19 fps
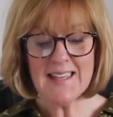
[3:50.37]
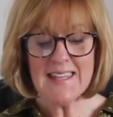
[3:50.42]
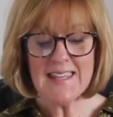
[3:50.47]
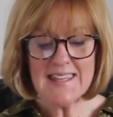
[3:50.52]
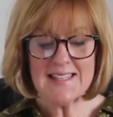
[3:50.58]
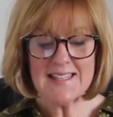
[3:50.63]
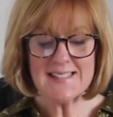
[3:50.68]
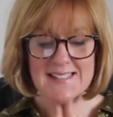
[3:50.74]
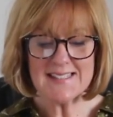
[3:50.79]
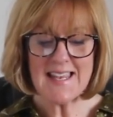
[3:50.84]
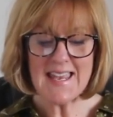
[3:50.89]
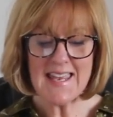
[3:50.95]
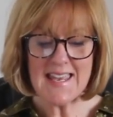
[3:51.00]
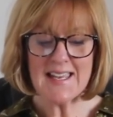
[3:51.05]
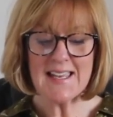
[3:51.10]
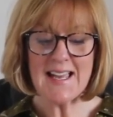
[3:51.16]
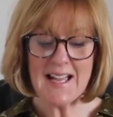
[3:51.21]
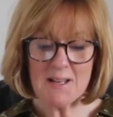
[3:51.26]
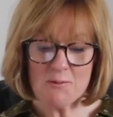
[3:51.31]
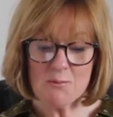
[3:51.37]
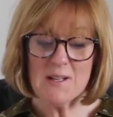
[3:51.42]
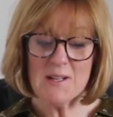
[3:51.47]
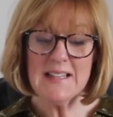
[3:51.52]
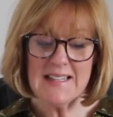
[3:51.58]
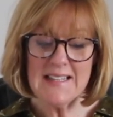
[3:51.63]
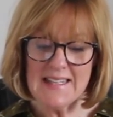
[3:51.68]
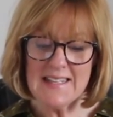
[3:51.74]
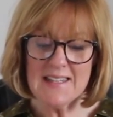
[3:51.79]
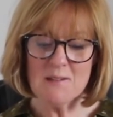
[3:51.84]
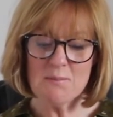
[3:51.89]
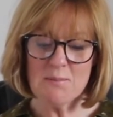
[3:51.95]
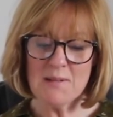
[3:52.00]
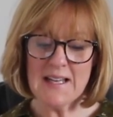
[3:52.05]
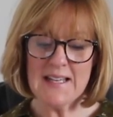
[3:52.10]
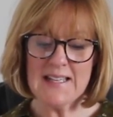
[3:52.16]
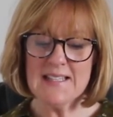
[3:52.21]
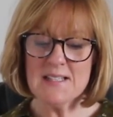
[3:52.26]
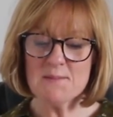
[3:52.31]
He is saying, I will lead the
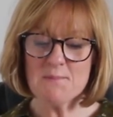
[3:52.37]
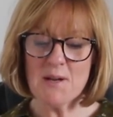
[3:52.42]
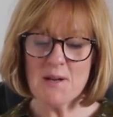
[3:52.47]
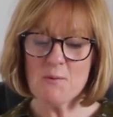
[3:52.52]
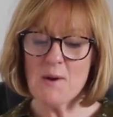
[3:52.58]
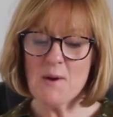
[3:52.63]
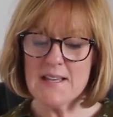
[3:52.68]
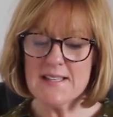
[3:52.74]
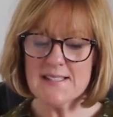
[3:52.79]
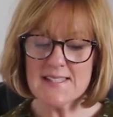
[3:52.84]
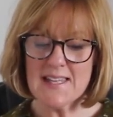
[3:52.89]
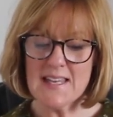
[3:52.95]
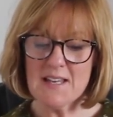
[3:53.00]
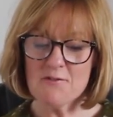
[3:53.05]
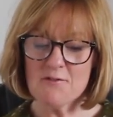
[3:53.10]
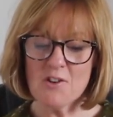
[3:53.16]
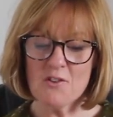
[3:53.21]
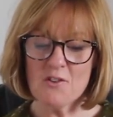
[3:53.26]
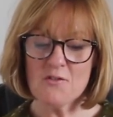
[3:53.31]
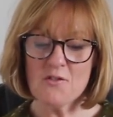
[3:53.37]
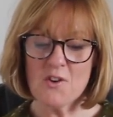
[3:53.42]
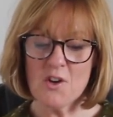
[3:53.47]
blind by ways they have not